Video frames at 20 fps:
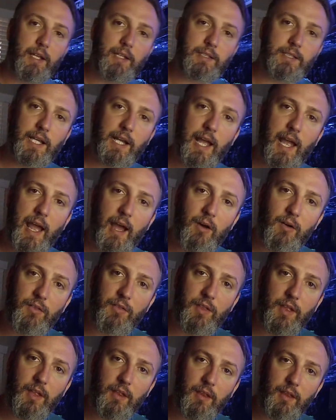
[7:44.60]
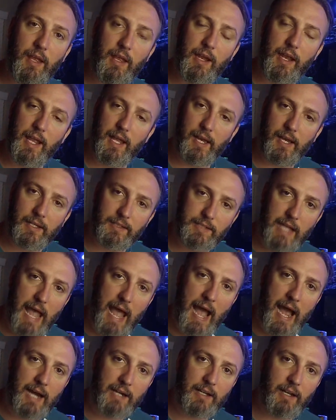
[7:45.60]
is healthy. It is
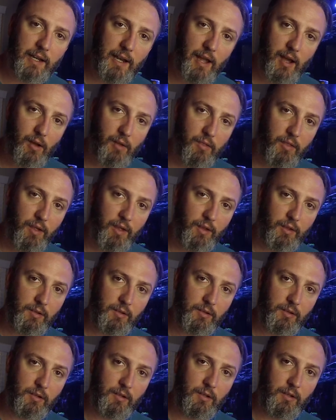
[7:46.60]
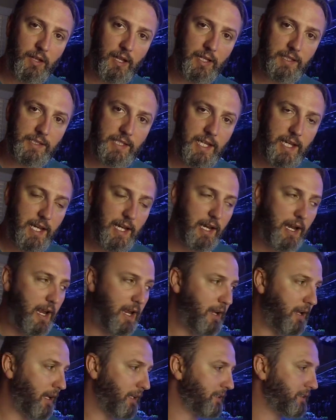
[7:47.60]
acting healthy. It's
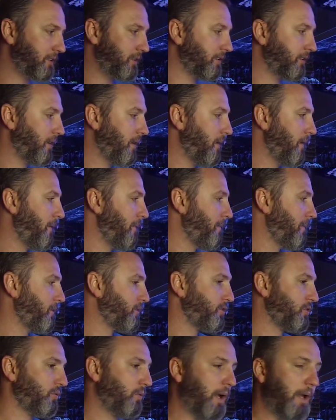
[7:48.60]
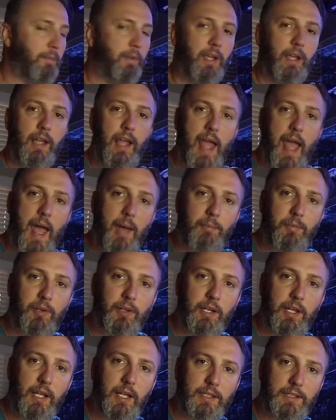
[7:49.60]
eating, it's swimming
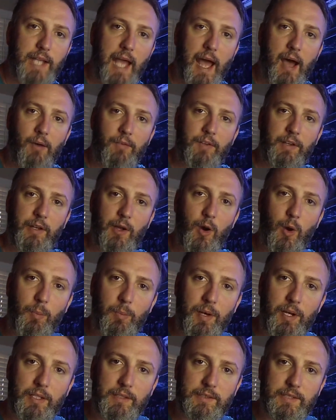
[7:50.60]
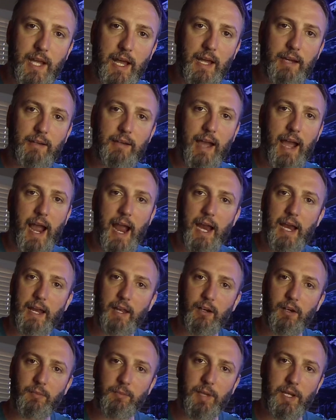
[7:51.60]
happily, it's out in the open, it's not
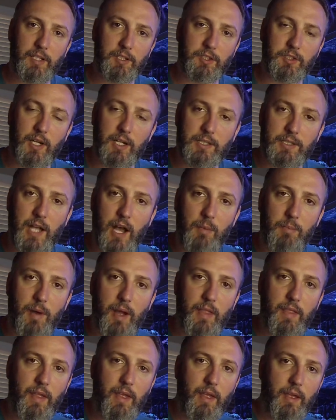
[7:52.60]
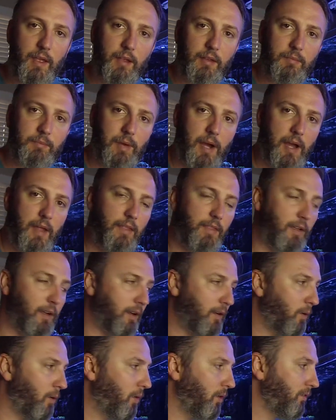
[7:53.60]
hiding or being stressed out by
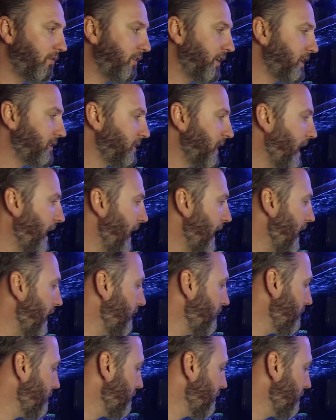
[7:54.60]
the old fish I had.